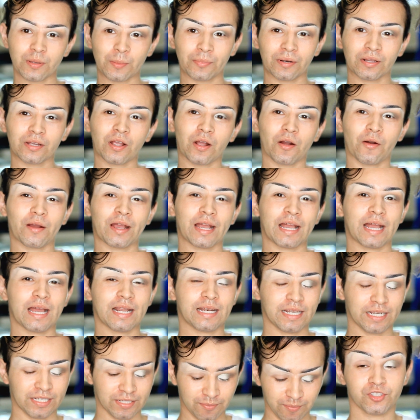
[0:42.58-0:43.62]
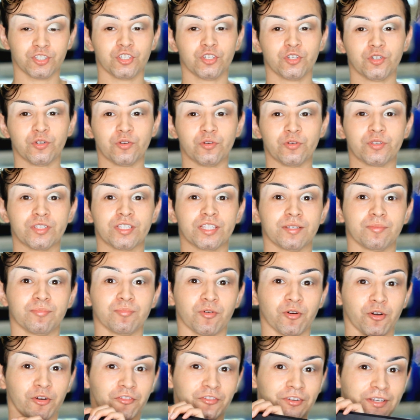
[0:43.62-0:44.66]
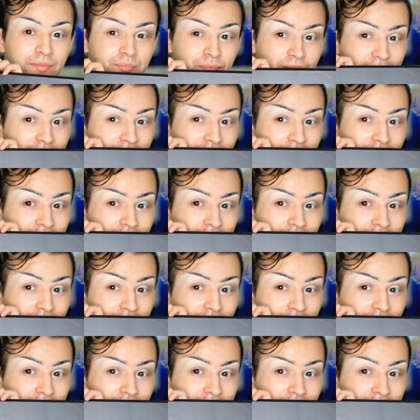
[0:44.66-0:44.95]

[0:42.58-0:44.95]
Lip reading: I'm gonna go ahead and use the Morphe